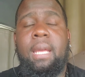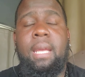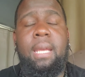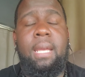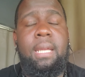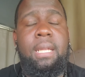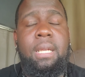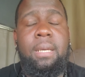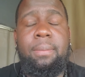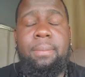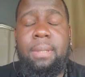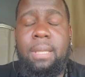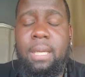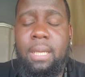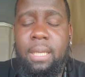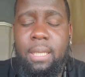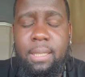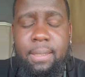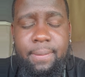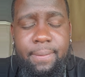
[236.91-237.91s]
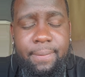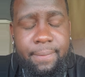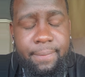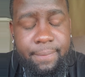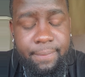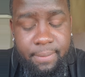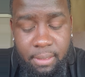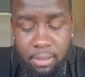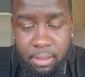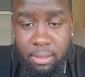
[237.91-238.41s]
And I'm like,
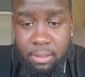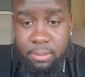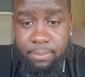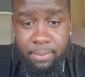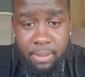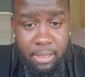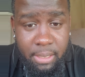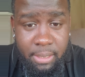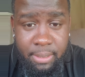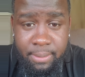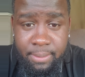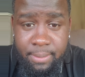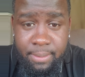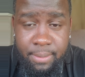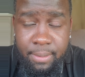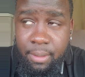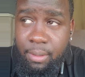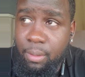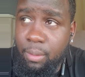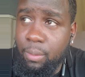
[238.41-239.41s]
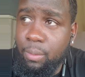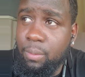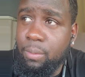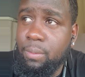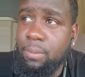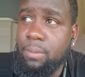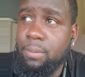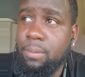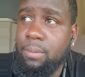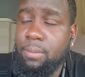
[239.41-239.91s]
fuck, man. So,
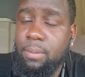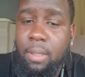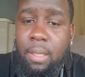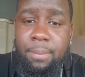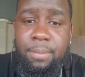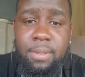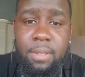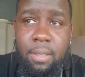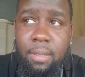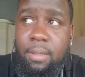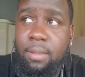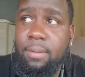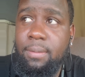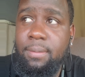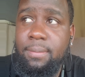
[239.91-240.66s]
I'm sorry.